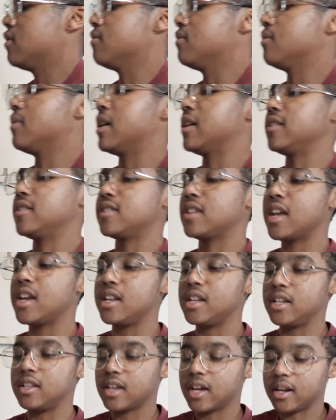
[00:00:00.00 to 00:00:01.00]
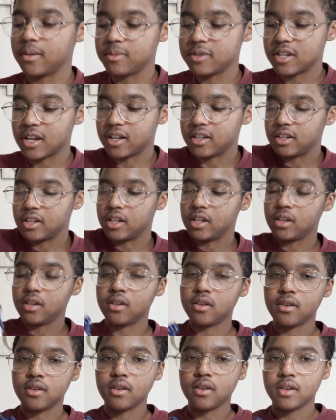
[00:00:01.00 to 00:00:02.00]
my Sadie that I'm selling,
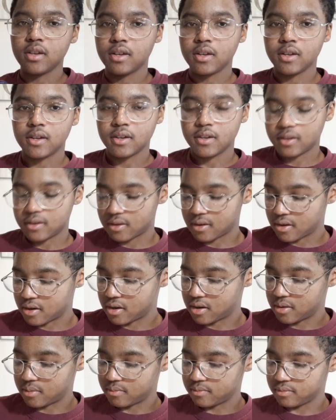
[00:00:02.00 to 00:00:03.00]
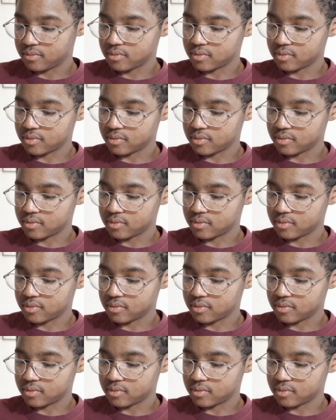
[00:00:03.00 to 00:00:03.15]
and